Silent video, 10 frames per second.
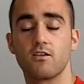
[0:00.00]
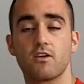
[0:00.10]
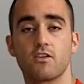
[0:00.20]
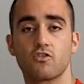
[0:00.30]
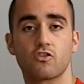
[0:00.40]

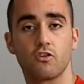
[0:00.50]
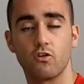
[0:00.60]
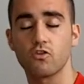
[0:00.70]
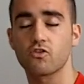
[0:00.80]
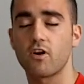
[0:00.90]
you can just
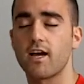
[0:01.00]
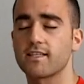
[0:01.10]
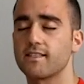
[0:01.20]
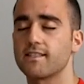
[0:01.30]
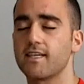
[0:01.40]
close your
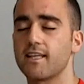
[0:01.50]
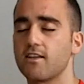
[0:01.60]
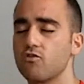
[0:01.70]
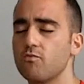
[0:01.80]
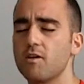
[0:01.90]
eyes and sit,
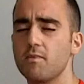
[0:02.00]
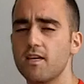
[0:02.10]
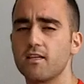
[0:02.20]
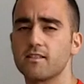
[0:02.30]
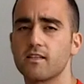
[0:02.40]
and you'll be
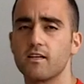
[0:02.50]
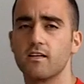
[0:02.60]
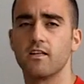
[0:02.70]
amazed